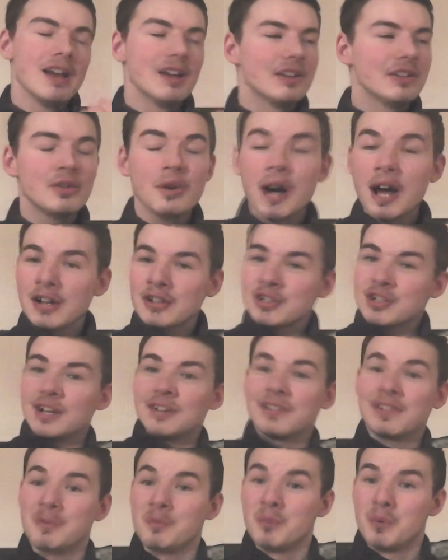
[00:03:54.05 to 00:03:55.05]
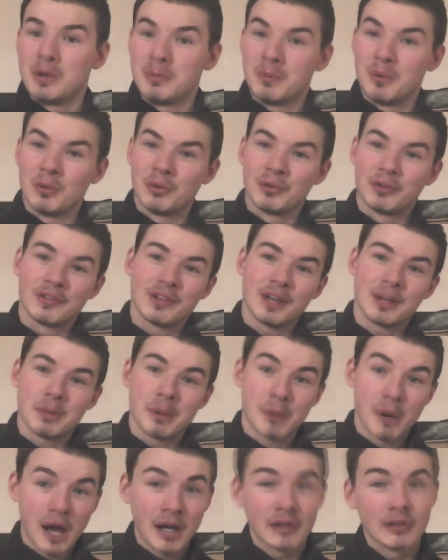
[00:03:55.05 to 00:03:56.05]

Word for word: No, actually, I didn't win most of the time. I, I